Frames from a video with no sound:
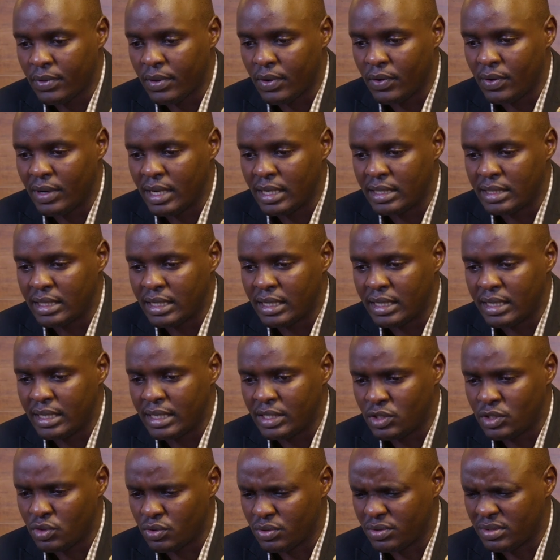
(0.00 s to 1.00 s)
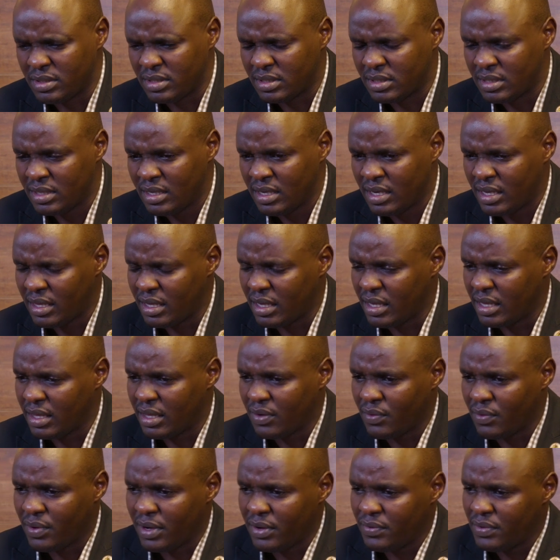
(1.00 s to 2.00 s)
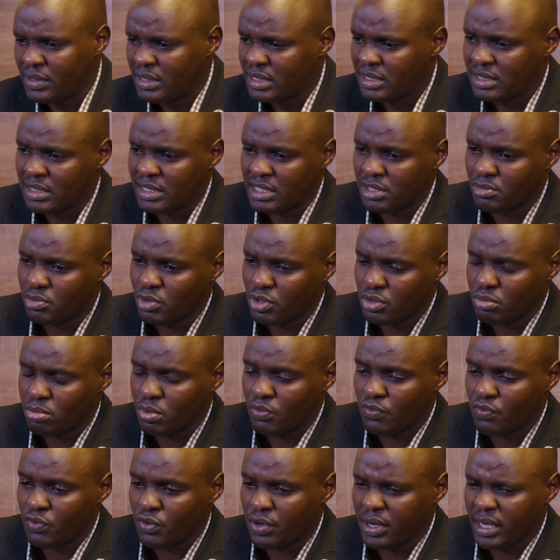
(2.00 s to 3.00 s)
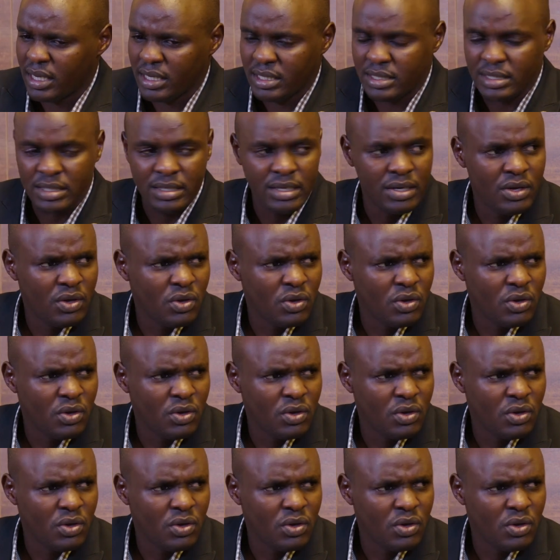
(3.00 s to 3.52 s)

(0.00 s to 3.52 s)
United Nations, the one which is responsible for AIDS,